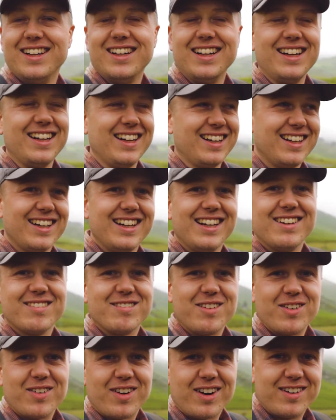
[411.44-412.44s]
If
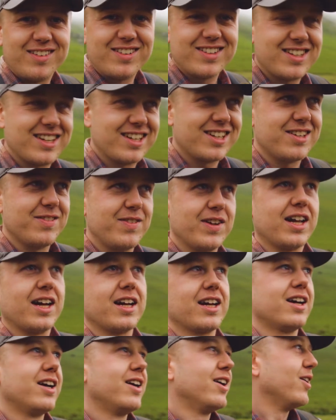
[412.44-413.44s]
my wife was here, she'd be like
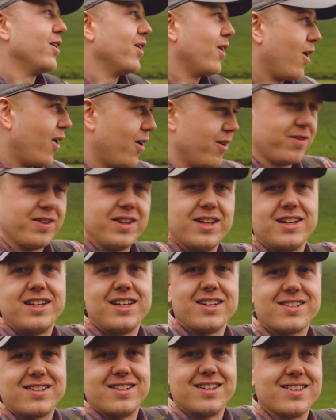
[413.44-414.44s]
off in the
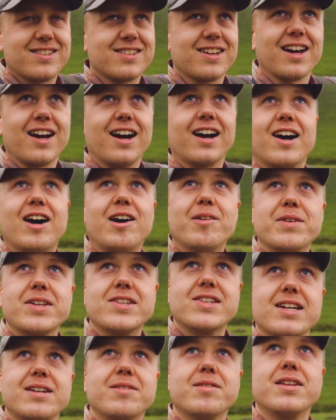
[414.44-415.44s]
distance, like I can't be
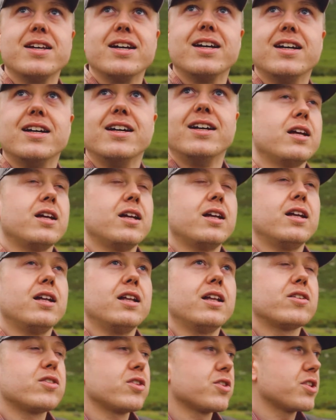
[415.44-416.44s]
seen with you.
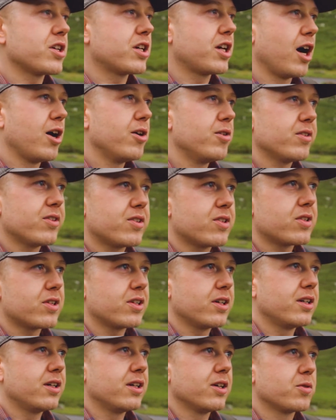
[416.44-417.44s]
There's lots of goats
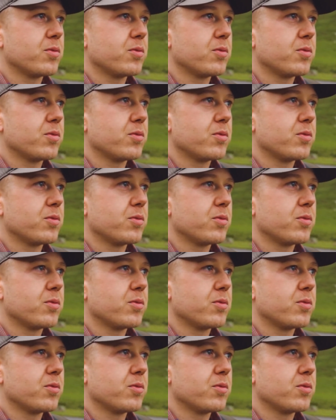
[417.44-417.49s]
as